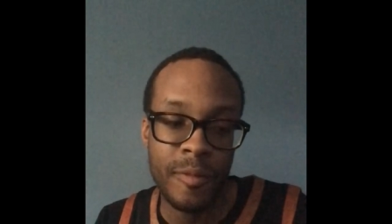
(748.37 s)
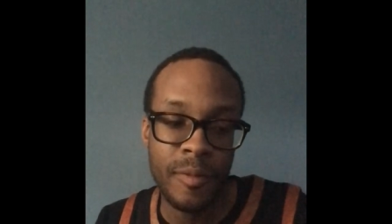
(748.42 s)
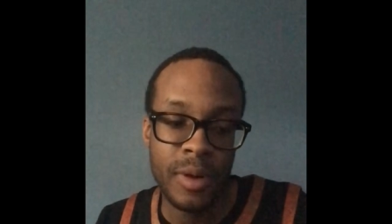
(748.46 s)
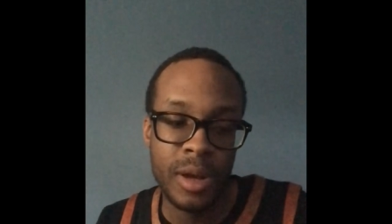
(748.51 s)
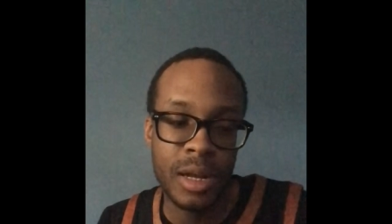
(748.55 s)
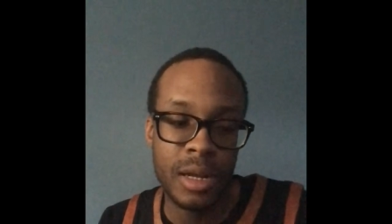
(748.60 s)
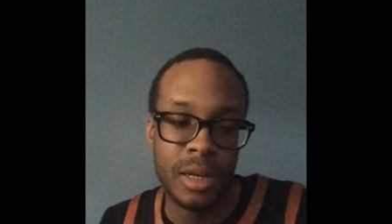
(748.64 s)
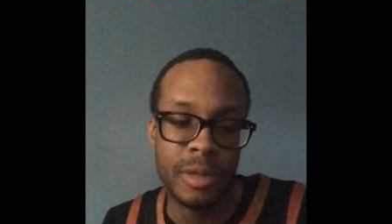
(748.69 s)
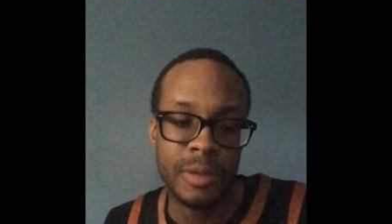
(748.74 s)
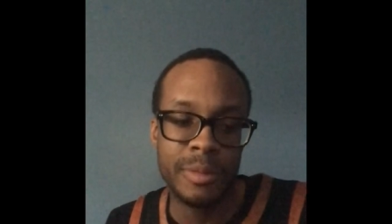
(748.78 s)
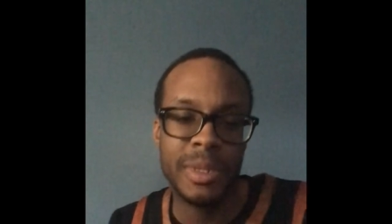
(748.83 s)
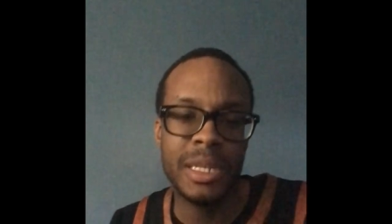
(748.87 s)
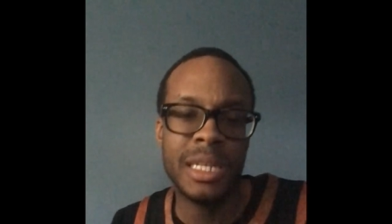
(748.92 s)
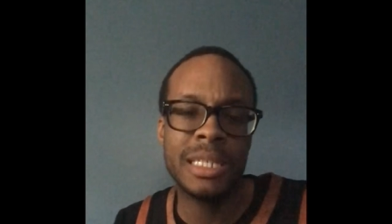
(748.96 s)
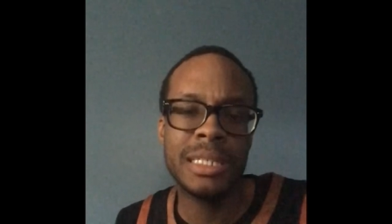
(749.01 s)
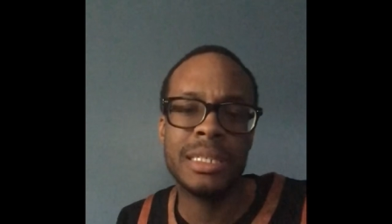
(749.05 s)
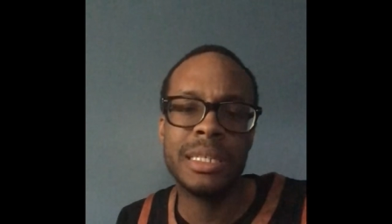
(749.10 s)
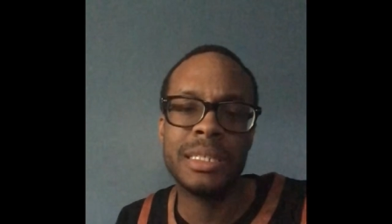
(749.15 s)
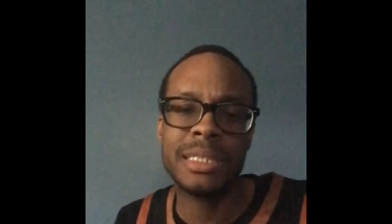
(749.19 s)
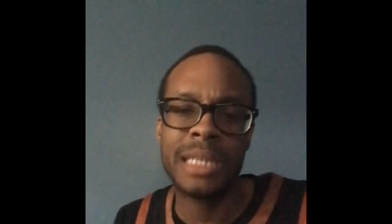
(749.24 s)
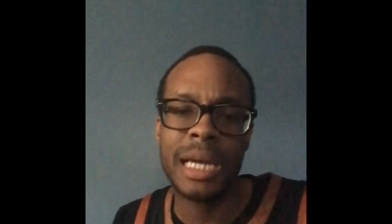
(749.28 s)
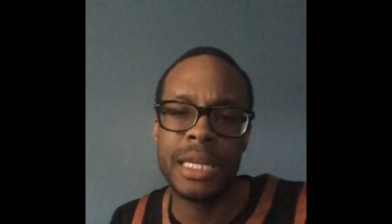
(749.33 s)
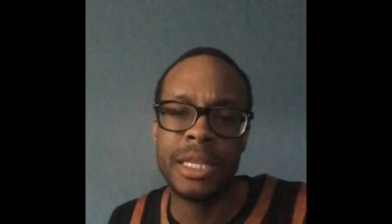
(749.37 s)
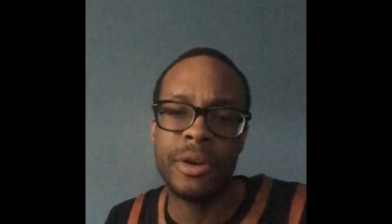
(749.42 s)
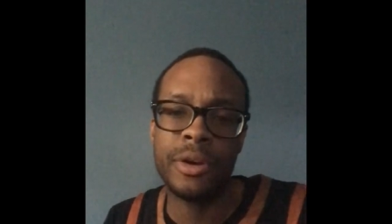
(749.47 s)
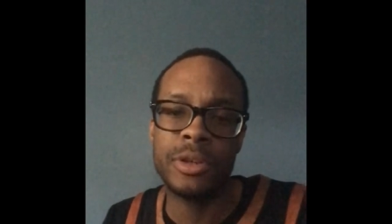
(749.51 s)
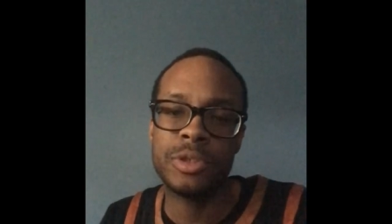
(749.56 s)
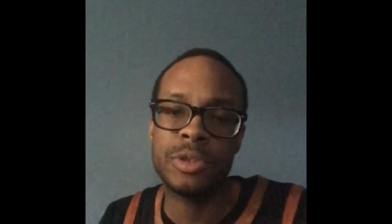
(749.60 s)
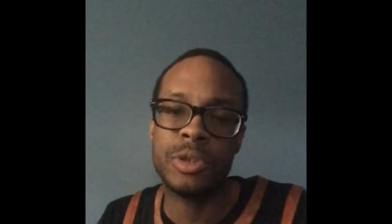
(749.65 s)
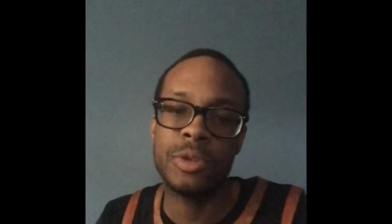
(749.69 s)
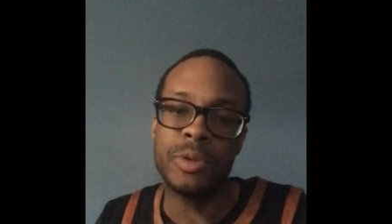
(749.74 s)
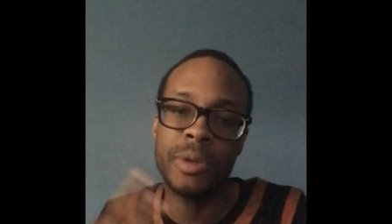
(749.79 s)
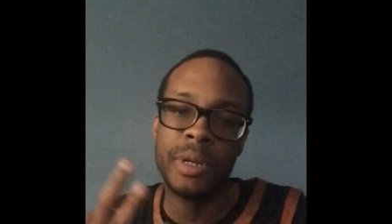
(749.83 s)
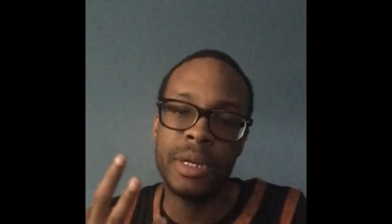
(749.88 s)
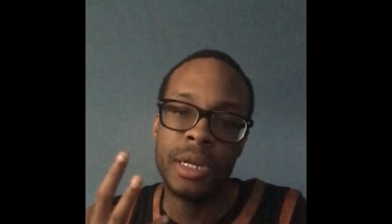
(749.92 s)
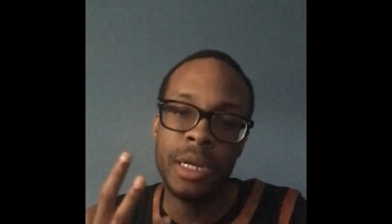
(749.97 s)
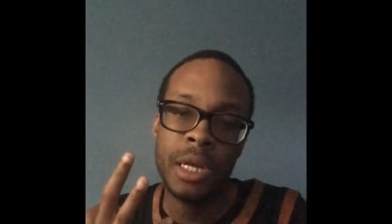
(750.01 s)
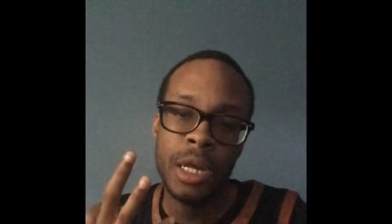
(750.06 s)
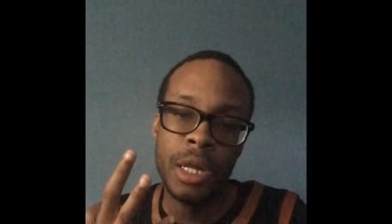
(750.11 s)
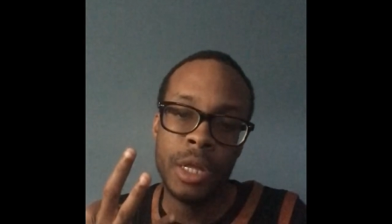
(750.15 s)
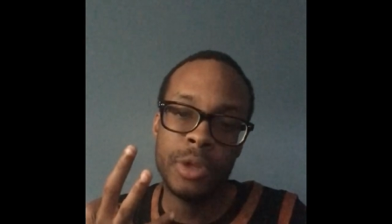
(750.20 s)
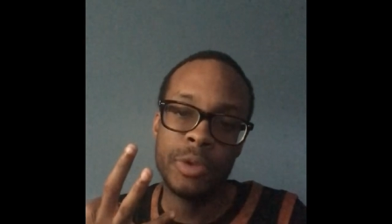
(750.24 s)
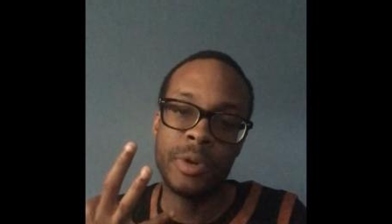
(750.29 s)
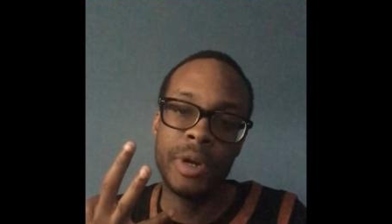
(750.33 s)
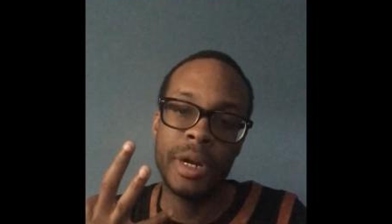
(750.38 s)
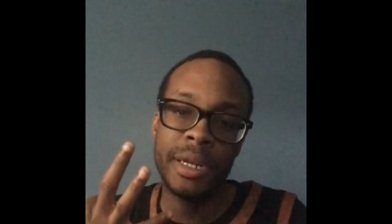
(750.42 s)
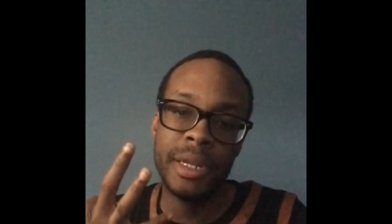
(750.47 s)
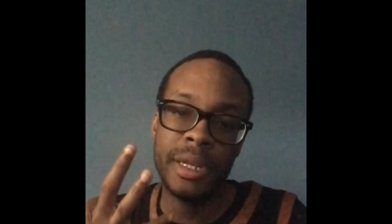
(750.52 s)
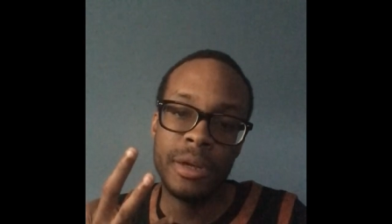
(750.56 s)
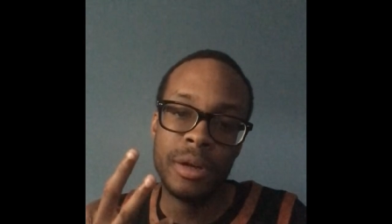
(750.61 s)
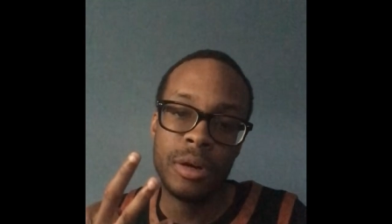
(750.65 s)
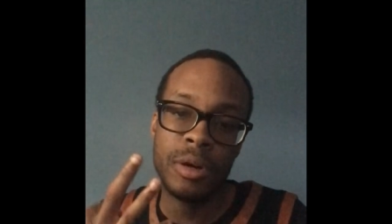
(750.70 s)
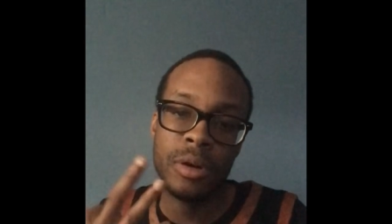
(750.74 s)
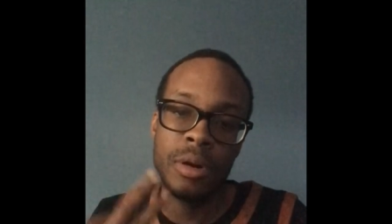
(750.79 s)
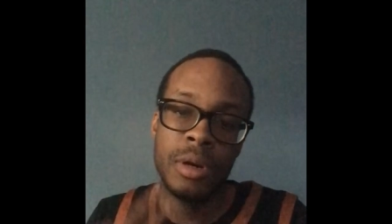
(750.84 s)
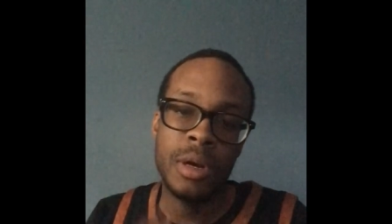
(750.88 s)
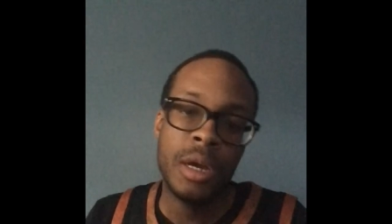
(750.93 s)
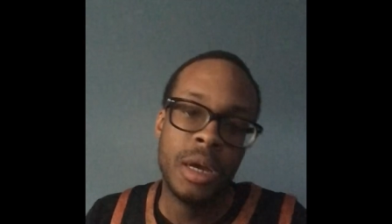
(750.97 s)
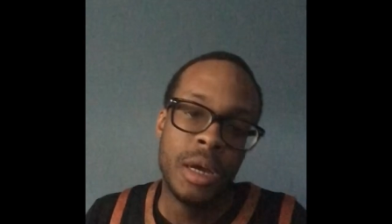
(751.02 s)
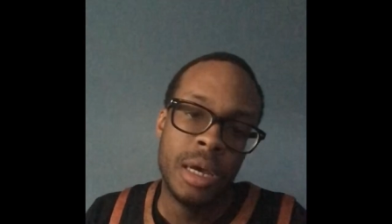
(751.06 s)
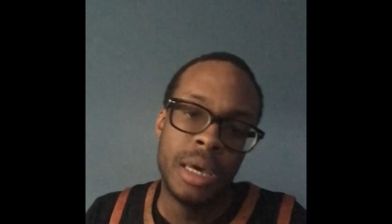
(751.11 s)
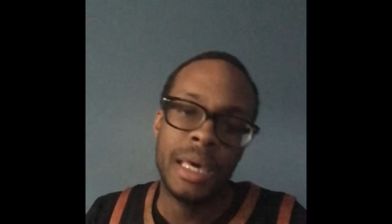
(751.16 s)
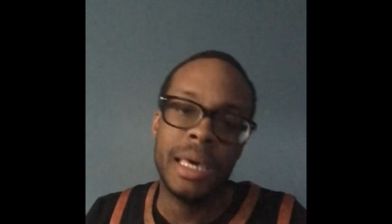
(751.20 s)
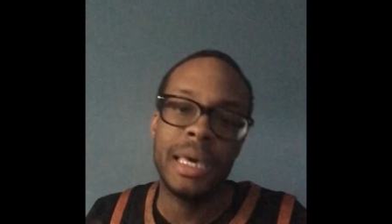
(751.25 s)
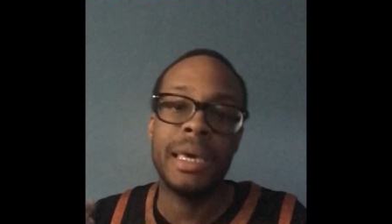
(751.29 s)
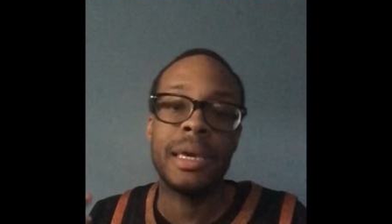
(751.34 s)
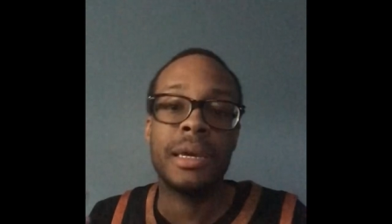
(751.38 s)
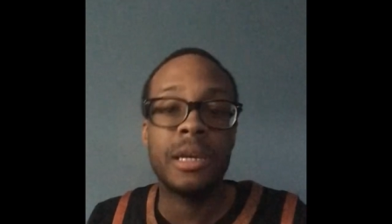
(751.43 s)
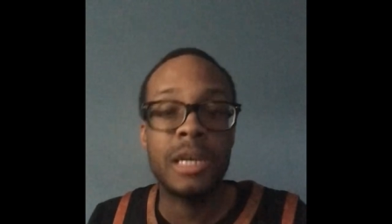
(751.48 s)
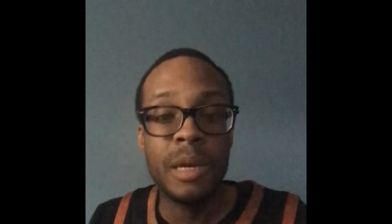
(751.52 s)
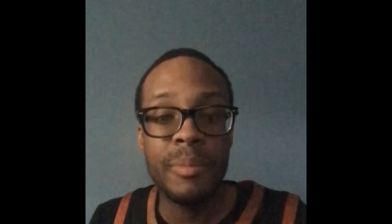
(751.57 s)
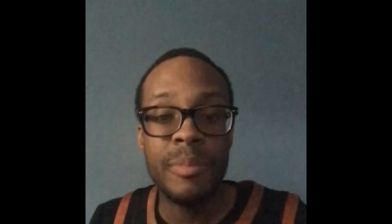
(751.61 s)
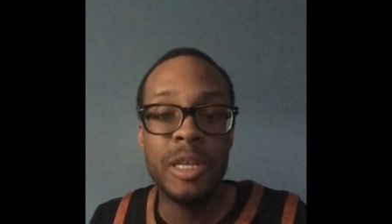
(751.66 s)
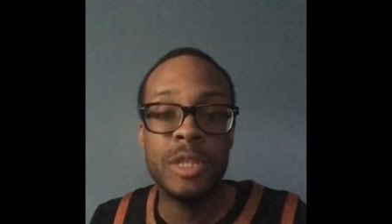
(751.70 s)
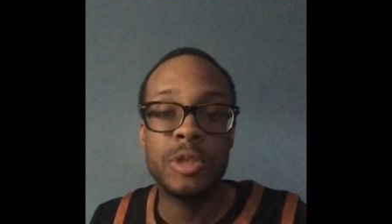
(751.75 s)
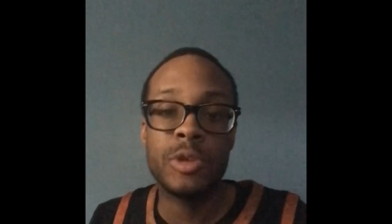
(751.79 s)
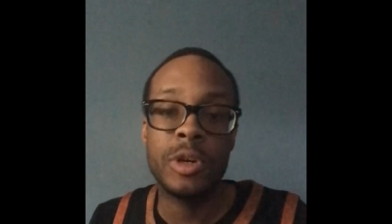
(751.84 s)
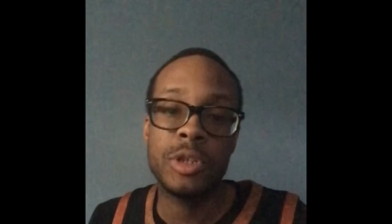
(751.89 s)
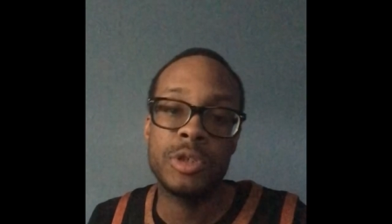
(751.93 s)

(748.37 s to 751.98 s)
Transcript: Because we did sign Jonas to a three-year deal. It could be